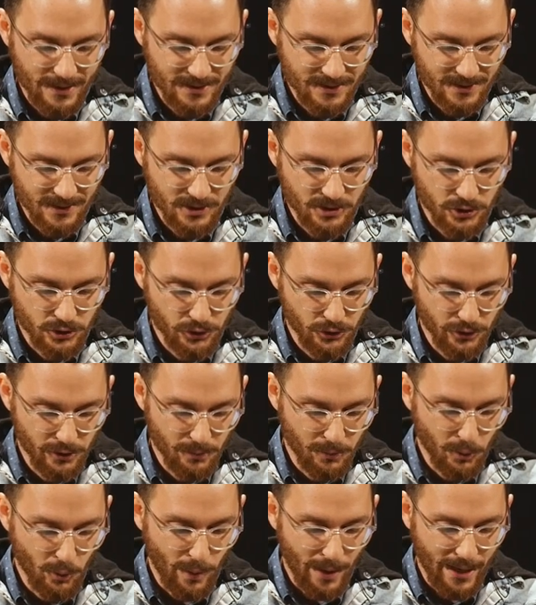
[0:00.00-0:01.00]
is the
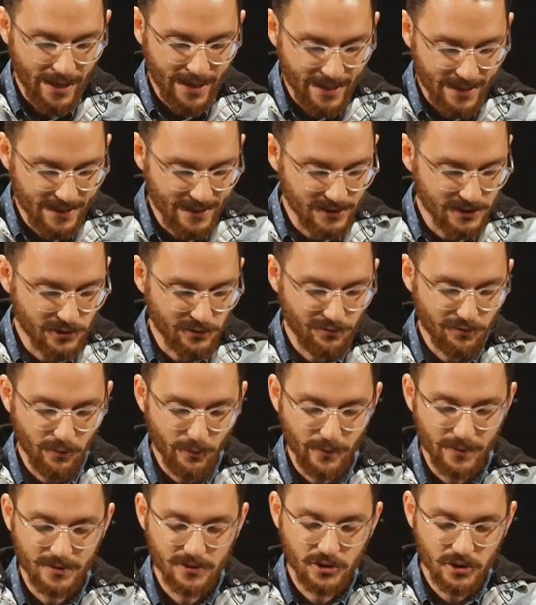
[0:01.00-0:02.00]
suitable age
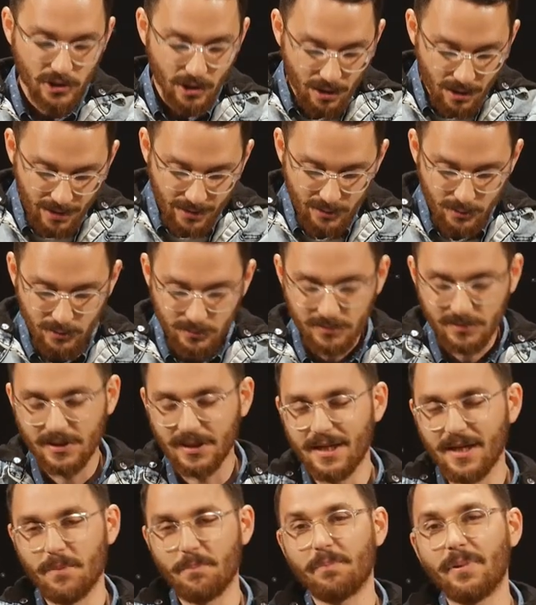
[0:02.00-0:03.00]
for a child
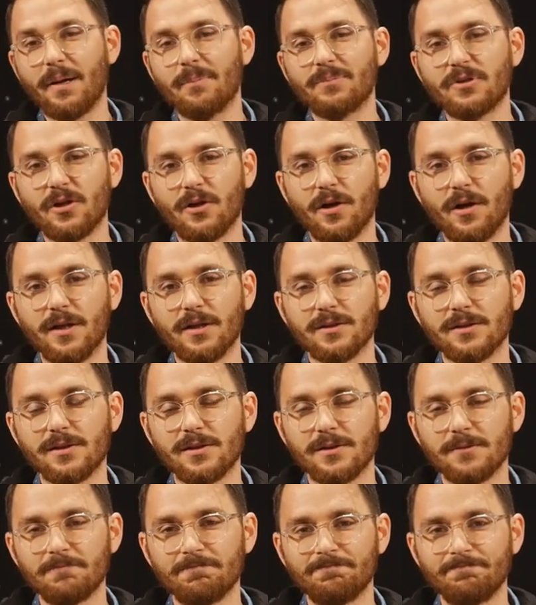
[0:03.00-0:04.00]
to get
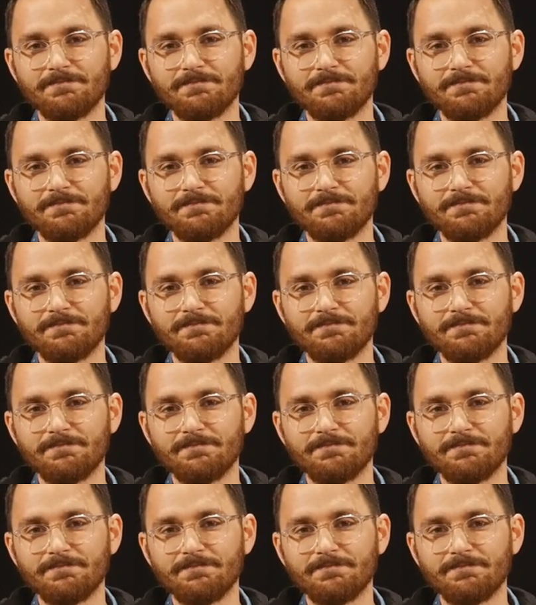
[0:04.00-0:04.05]
baptized?